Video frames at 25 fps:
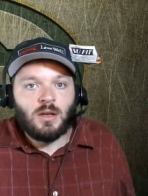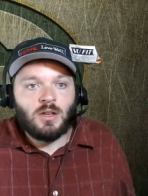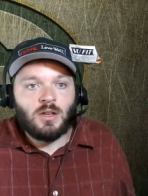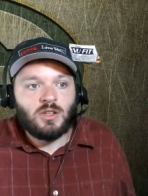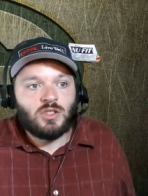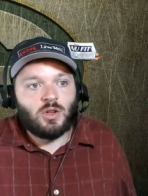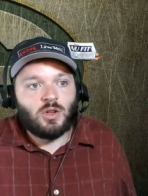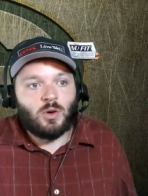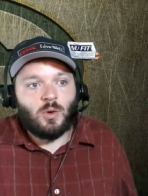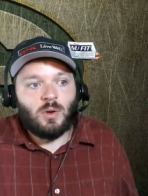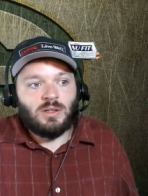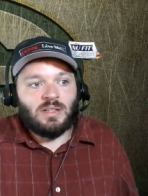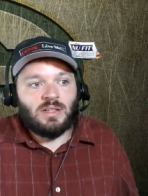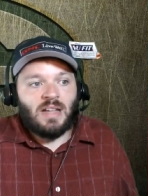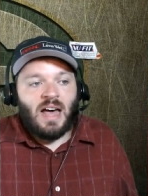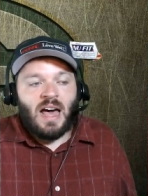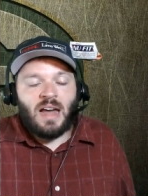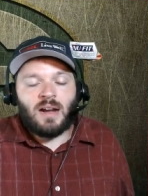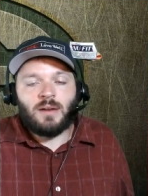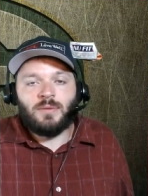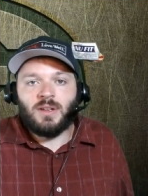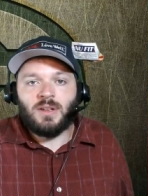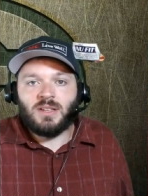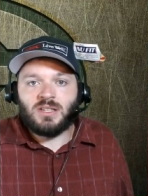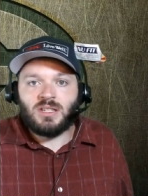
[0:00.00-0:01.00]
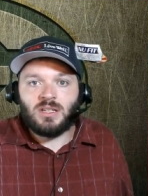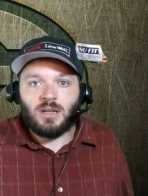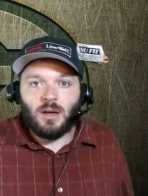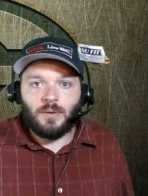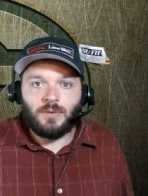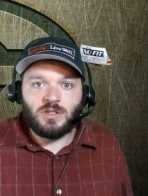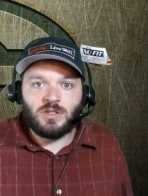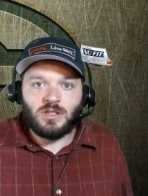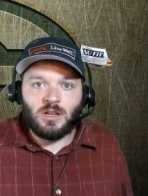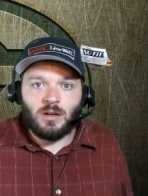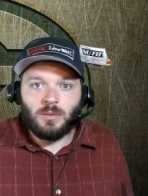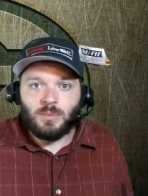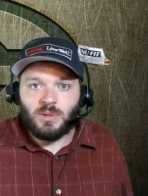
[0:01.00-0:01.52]
So a lot of his stuff
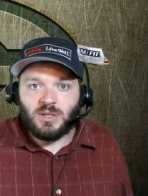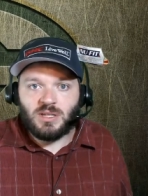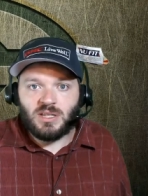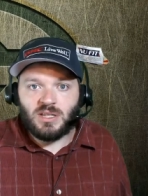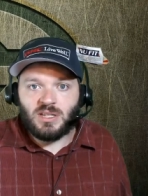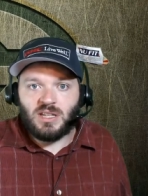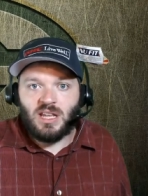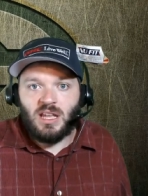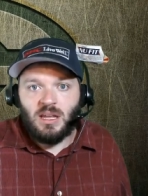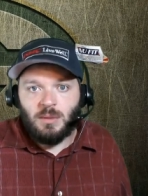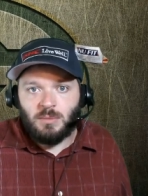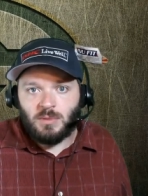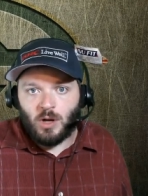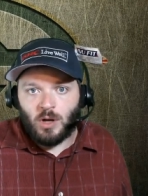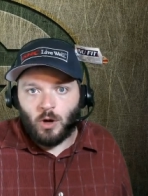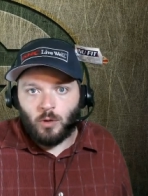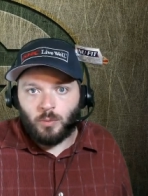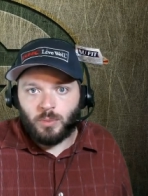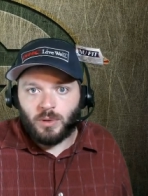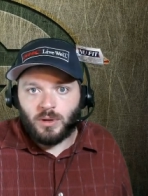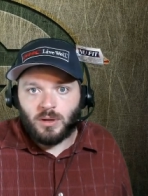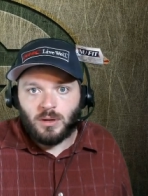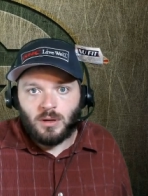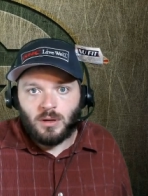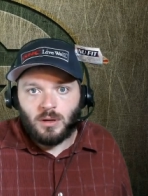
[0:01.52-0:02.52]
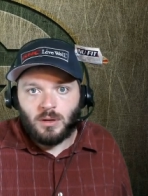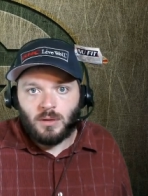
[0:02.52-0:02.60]
is going to be schemed open.